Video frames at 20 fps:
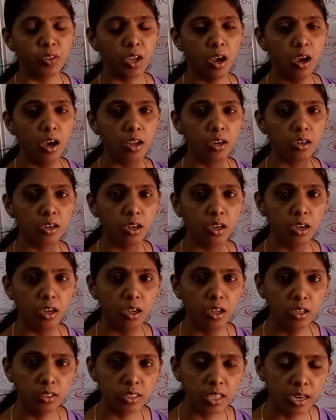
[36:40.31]

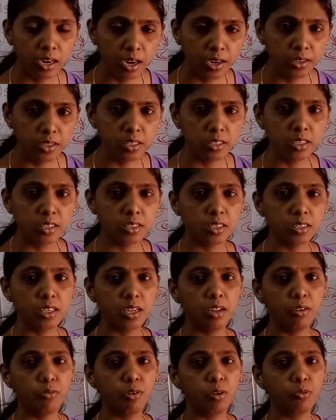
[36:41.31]
or sunlight is
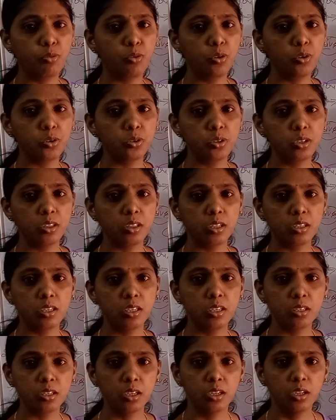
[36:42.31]
necessary for
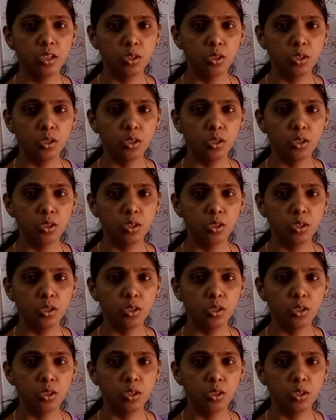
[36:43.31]
photosynthesis.